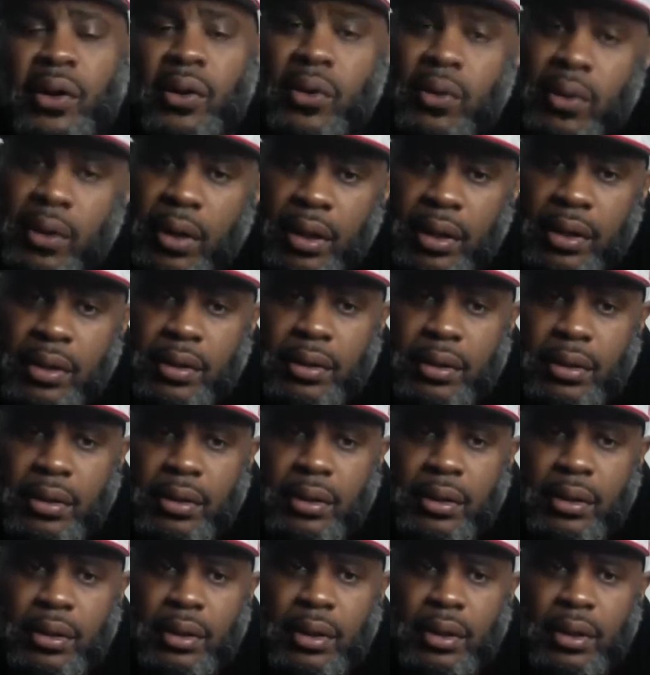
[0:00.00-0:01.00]
Or
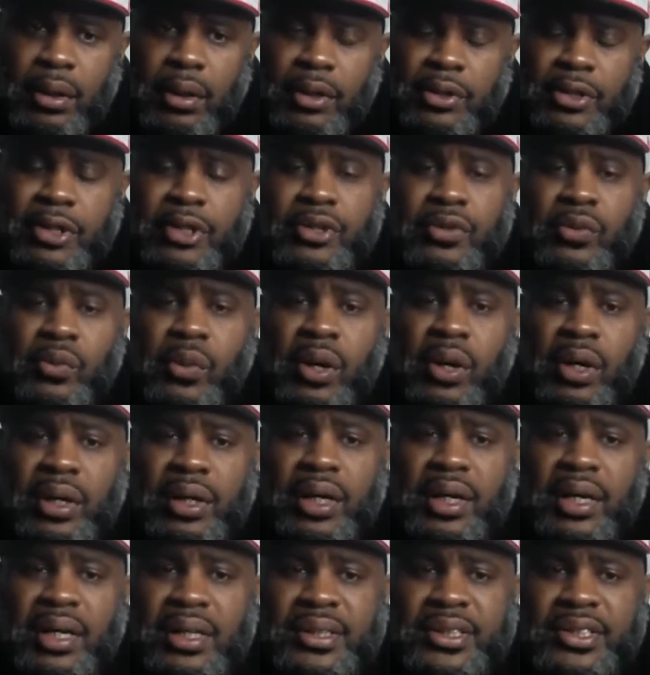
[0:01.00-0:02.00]
do you want
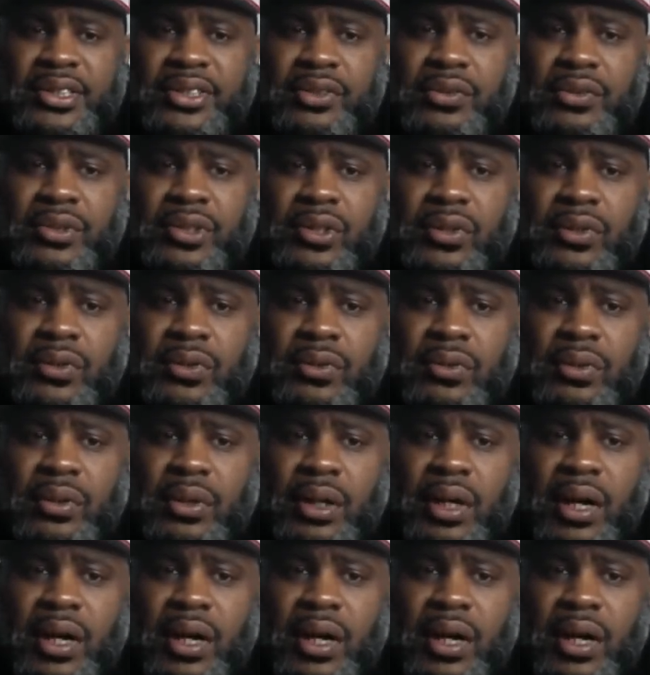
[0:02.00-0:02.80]
us to do